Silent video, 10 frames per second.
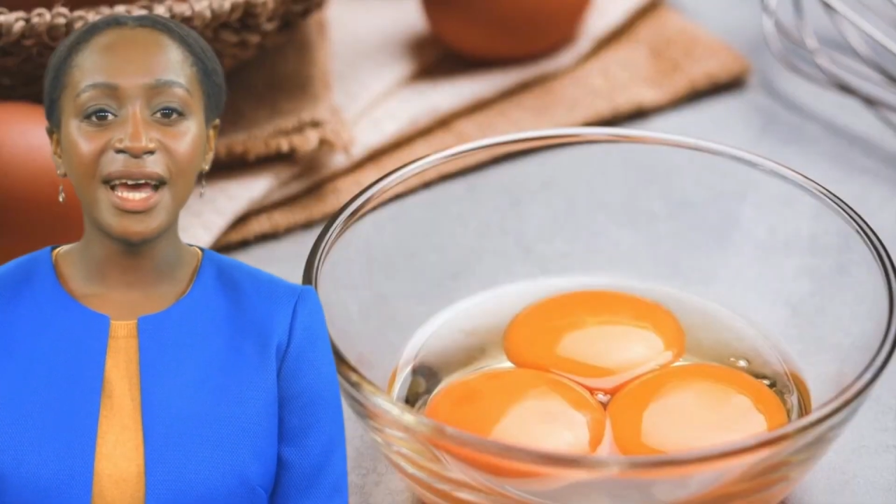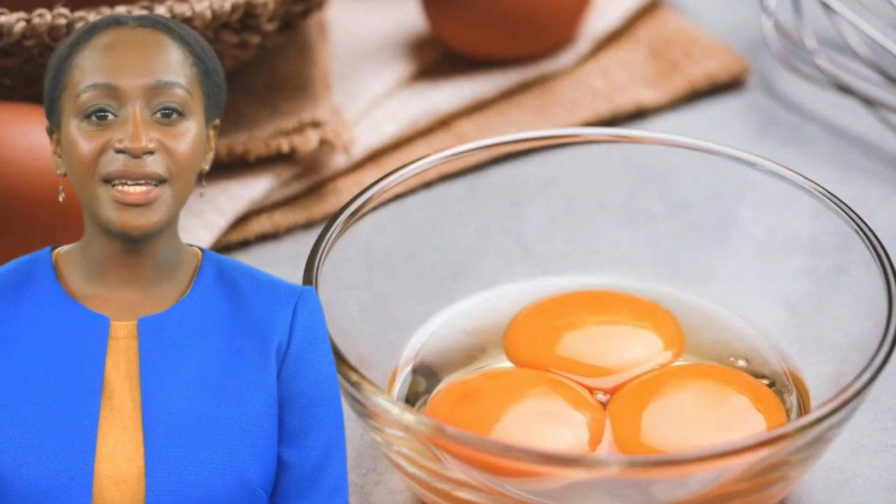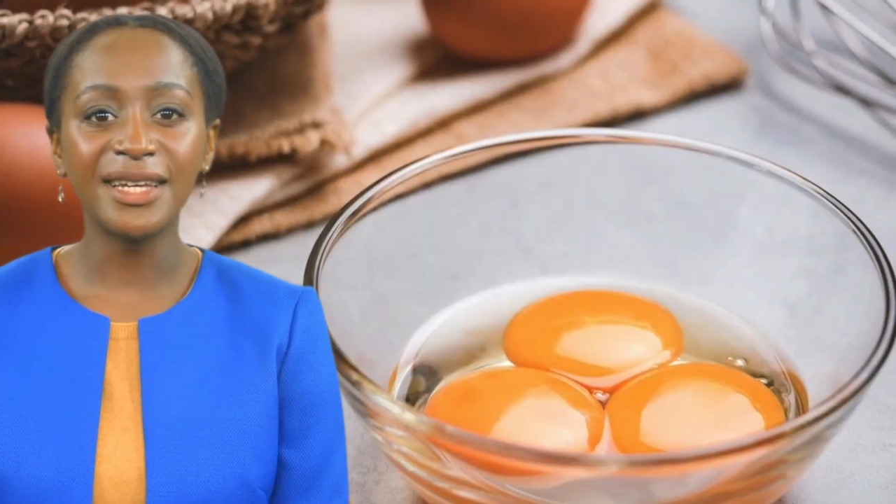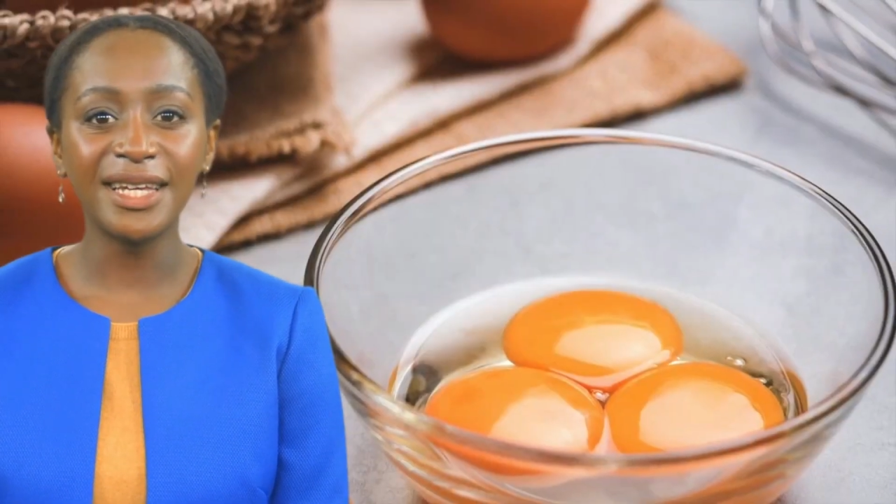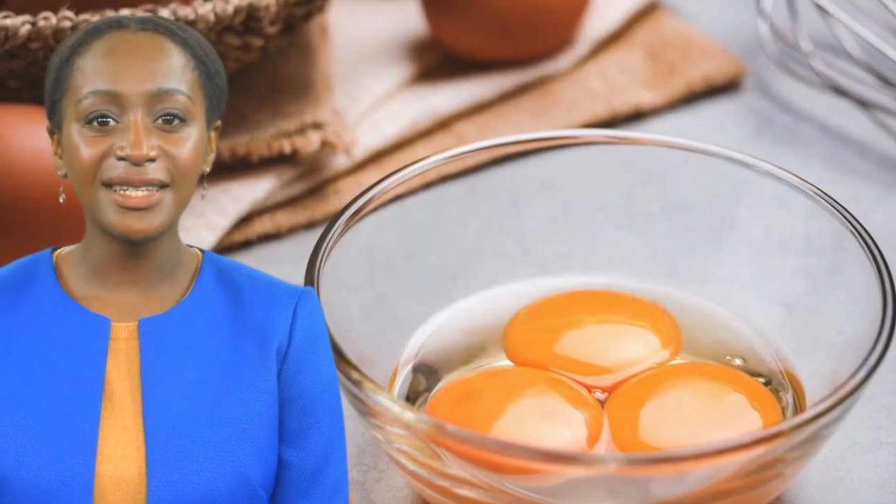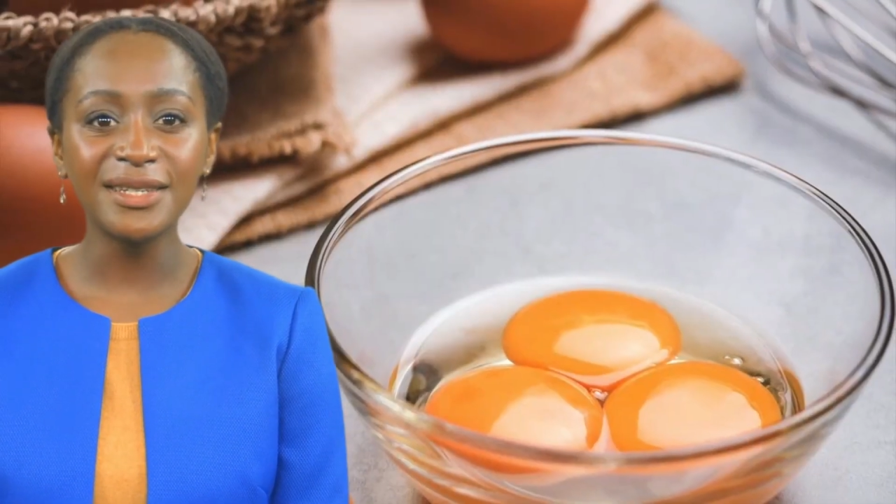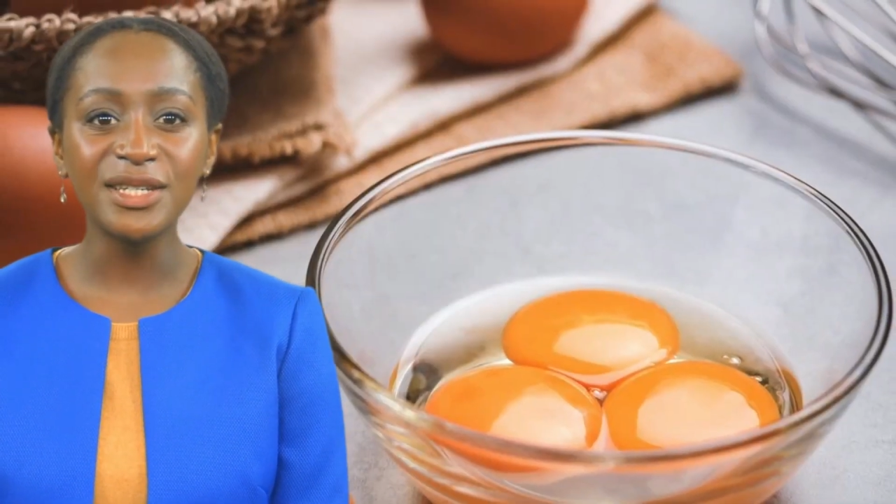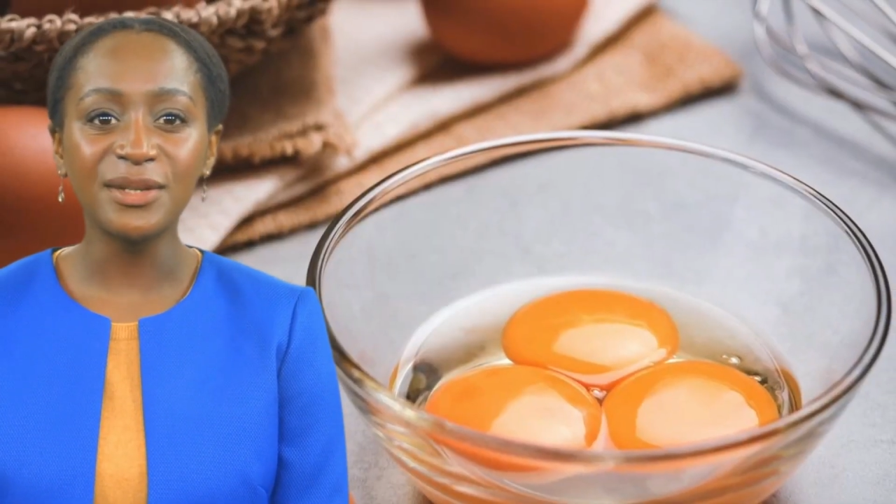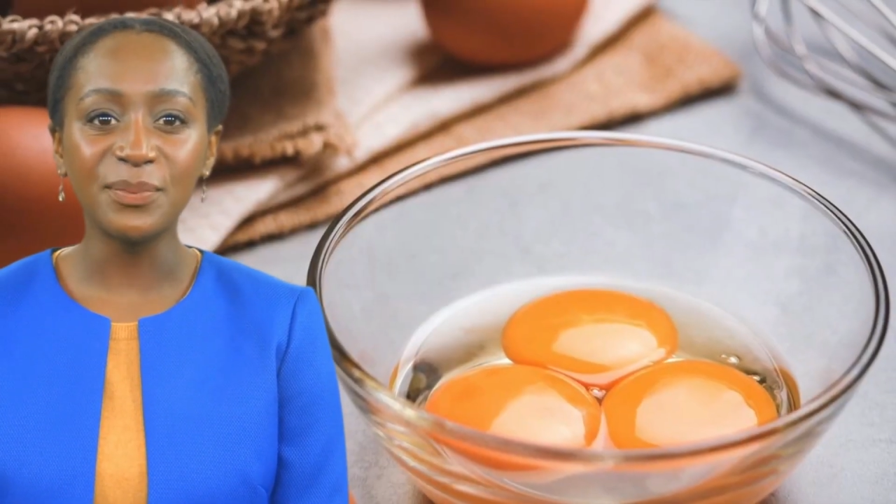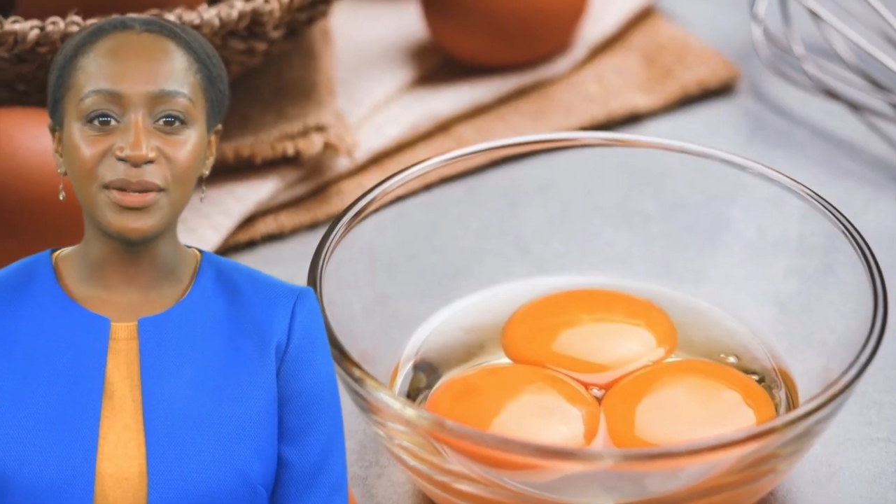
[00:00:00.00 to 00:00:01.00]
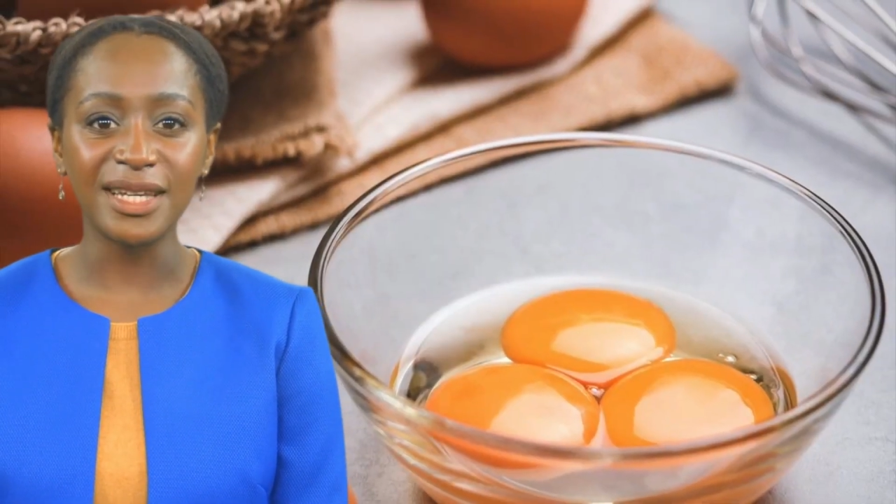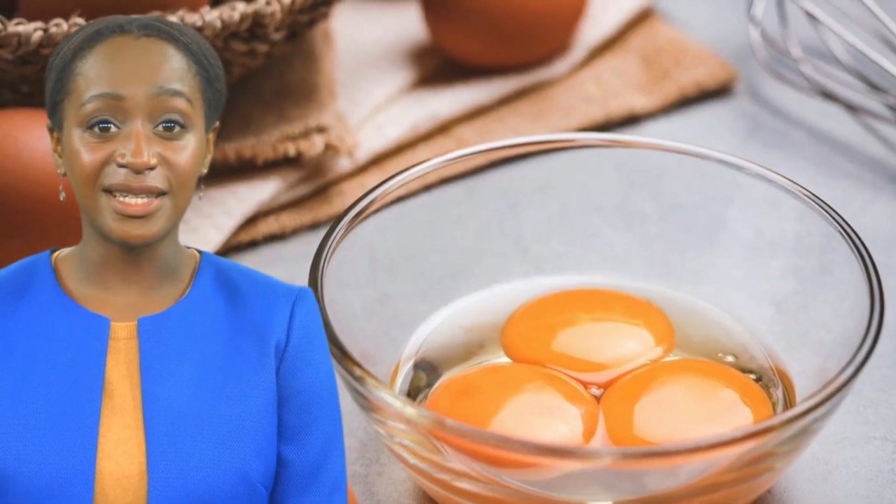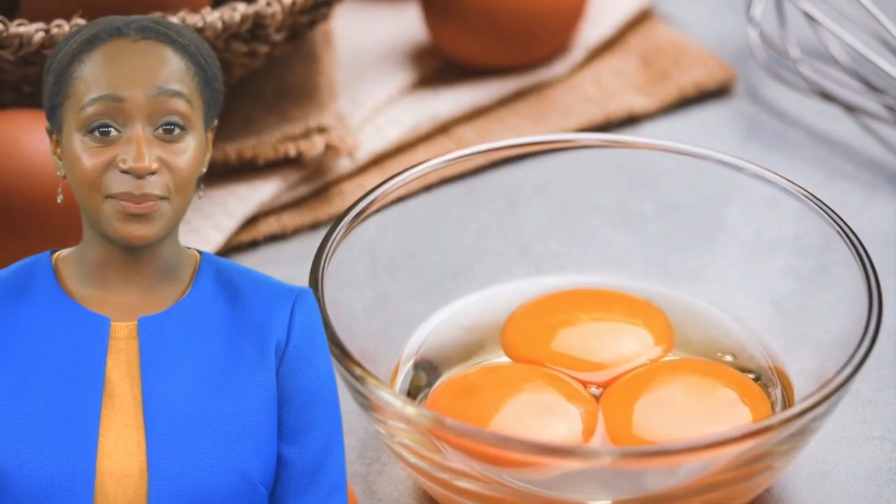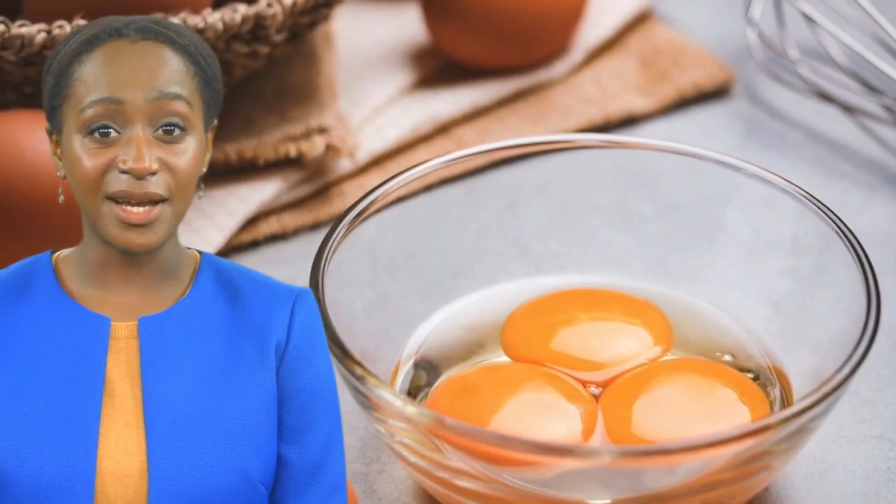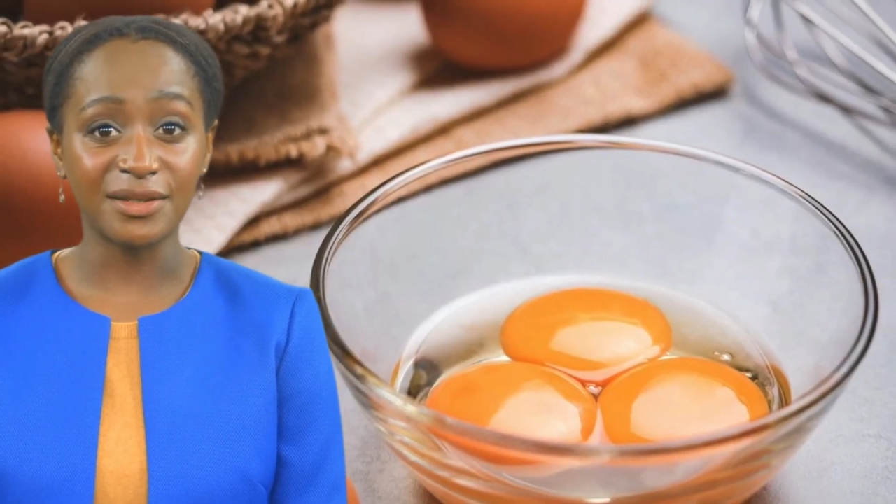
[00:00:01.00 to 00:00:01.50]
And yes, each book
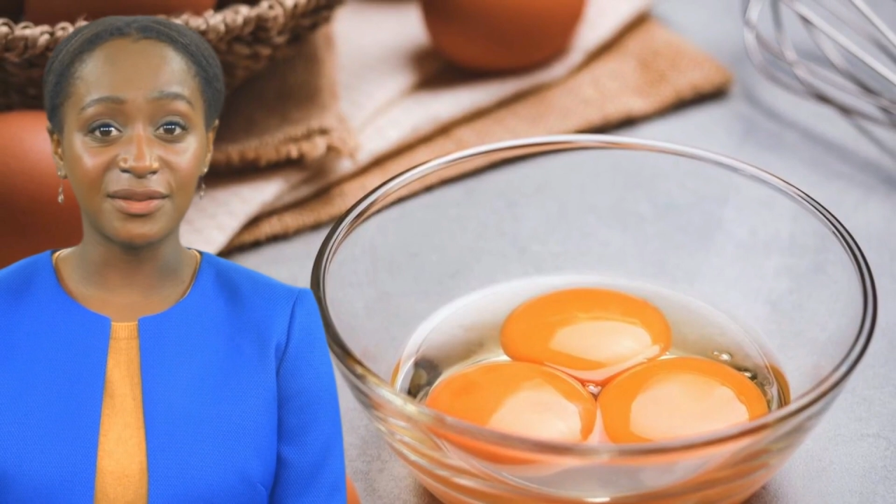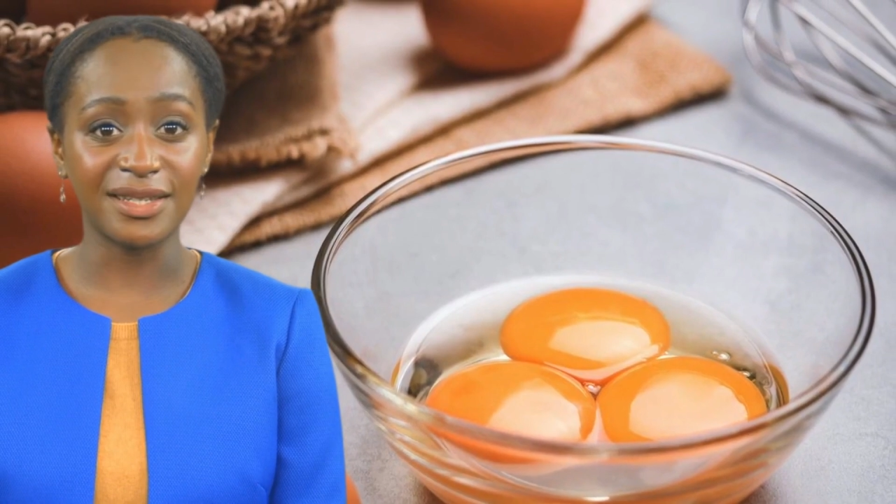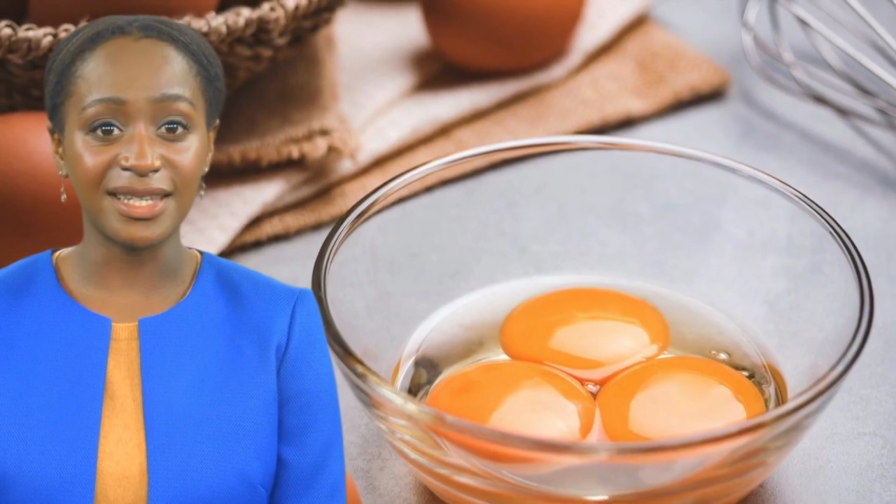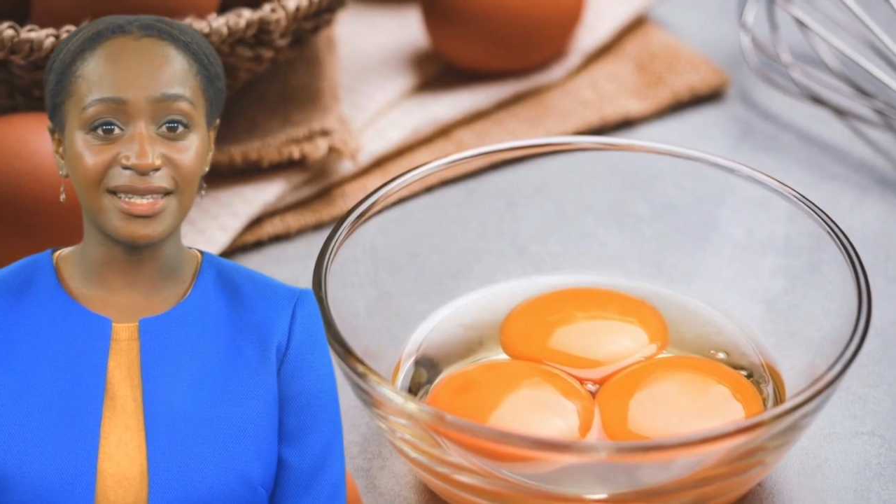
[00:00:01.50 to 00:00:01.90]
is packed with